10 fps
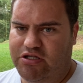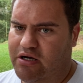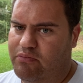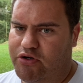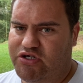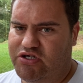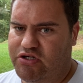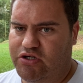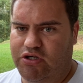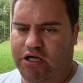numbers,
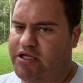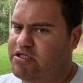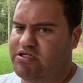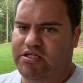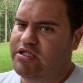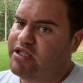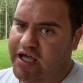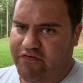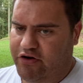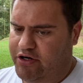it's
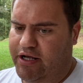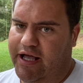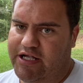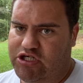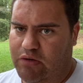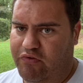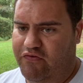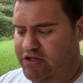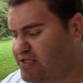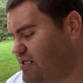never going to catch up
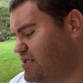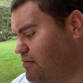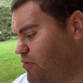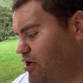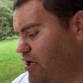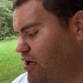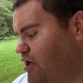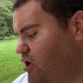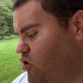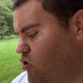with you. And this is somebody
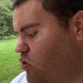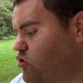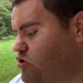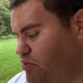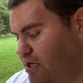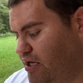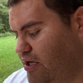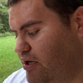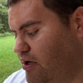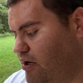who's
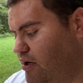paying